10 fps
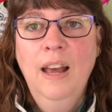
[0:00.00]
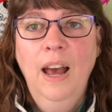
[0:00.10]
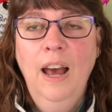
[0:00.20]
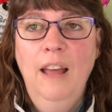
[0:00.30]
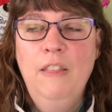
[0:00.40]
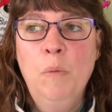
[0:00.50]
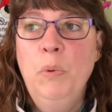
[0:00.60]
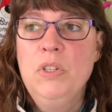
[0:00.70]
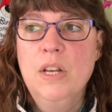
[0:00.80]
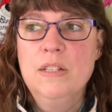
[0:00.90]
And that
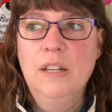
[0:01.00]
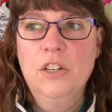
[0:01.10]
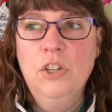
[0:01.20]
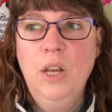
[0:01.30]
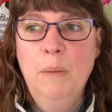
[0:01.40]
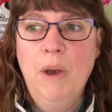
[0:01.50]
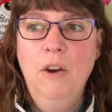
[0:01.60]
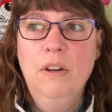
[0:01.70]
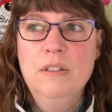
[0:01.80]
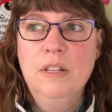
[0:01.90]
book doesn't actually come
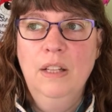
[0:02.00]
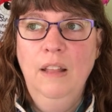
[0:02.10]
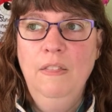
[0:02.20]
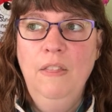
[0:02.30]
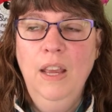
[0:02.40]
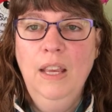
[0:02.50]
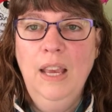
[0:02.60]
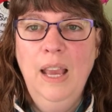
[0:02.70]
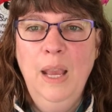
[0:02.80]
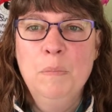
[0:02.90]
out until I think
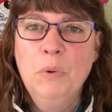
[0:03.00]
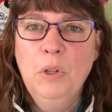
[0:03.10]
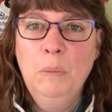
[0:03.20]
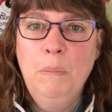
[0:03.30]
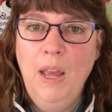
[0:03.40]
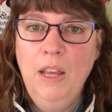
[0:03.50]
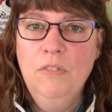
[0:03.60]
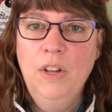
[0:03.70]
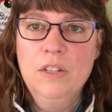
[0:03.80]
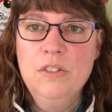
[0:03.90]
April or May
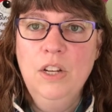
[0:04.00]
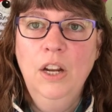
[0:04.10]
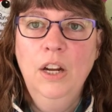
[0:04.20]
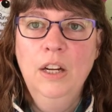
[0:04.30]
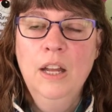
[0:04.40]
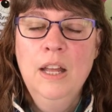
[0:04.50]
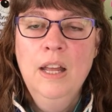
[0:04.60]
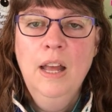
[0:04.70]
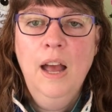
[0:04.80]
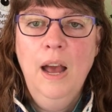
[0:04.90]
of next year.
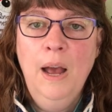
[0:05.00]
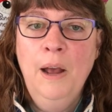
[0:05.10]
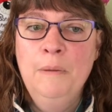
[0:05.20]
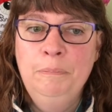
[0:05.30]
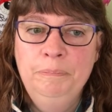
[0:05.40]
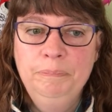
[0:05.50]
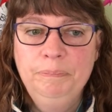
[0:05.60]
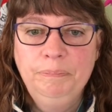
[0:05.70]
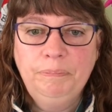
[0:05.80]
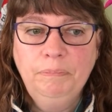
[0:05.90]
And
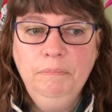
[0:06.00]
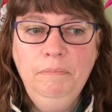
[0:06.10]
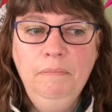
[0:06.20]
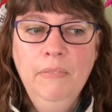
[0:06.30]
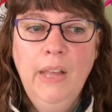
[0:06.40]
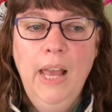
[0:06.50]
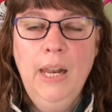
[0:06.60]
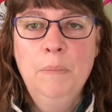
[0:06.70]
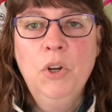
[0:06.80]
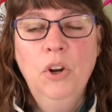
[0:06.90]

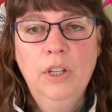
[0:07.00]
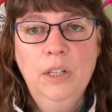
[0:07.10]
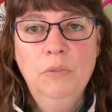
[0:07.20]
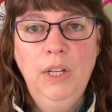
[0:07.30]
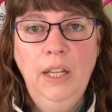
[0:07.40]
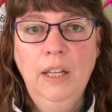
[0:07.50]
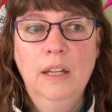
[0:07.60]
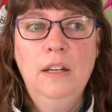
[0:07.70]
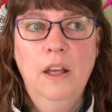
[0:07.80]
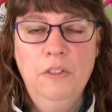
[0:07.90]
I'm currently reading
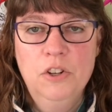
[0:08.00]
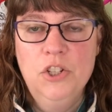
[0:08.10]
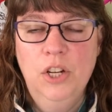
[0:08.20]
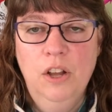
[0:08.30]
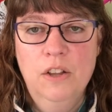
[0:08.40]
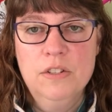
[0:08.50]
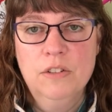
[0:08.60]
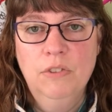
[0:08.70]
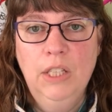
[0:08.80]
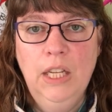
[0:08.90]
another Jane
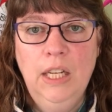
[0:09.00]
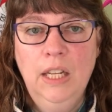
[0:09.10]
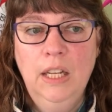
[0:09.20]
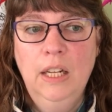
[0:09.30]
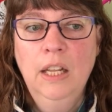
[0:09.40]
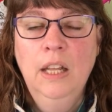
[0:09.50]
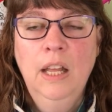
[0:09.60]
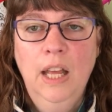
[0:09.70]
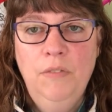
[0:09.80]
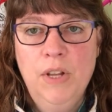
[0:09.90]
Austen related
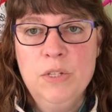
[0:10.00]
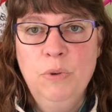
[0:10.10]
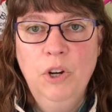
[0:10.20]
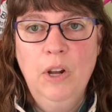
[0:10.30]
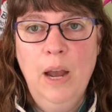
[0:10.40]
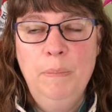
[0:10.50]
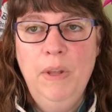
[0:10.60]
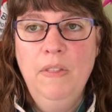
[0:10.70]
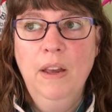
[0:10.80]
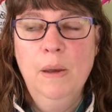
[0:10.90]
advanced reader
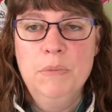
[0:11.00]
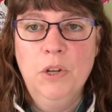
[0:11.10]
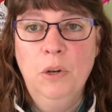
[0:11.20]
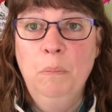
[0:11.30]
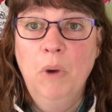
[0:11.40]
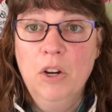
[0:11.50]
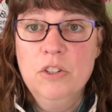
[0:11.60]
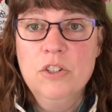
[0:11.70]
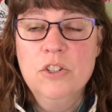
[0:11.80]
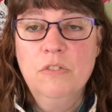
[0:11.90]
copy that comes out in
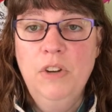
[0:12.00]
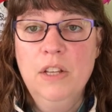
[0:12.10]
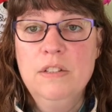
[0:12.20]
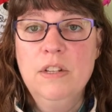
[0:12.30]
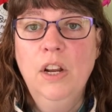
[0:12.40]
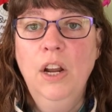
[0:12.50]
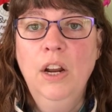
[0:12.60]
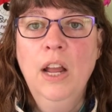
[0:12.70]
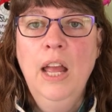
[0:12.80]
March of next year.